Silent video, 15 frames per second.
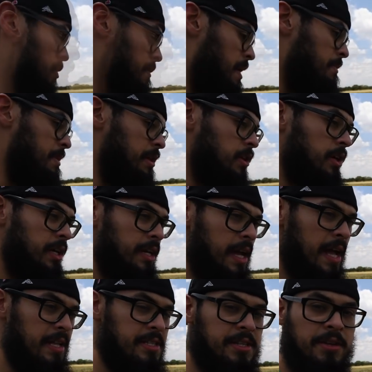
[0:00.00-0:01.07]
We may be looking
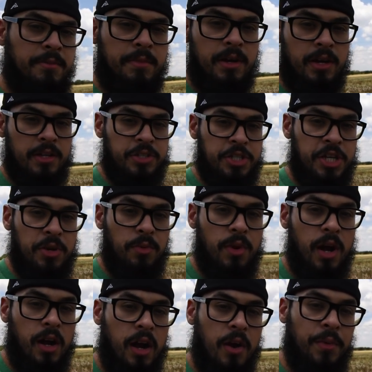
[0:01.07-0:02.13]
at some uh,
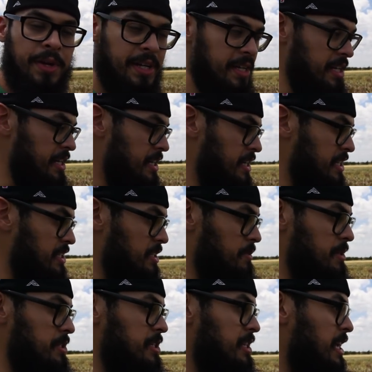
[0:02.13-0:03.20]
sheetrock already done,
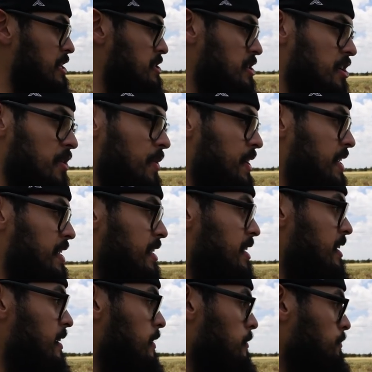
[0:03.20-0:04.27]
some insulation already
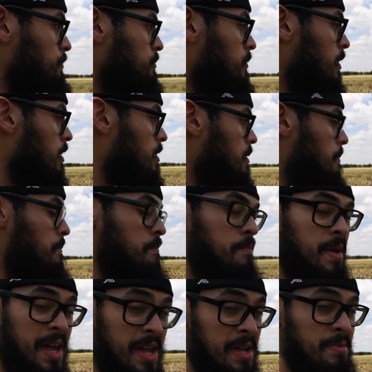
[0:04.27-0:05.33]
done,
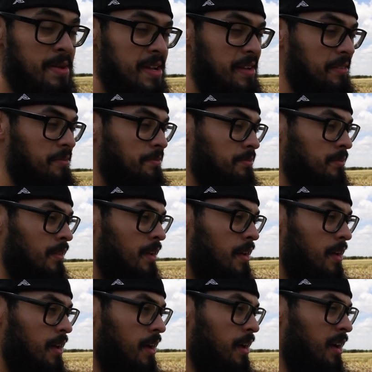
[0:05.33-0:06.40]
maybe,
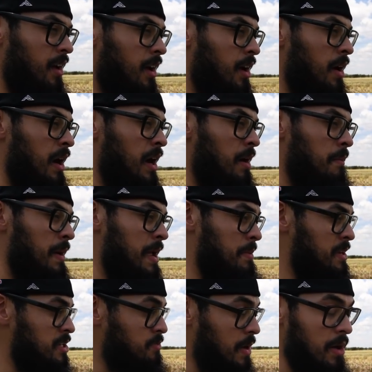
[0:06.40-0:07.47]
uh,
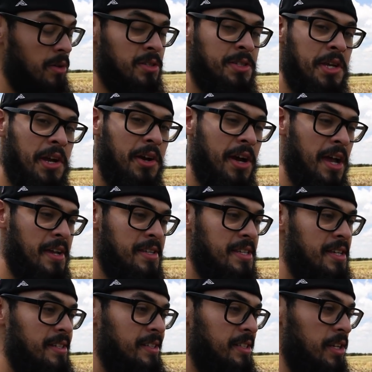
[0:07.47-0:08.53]
maybe a spiral staircase.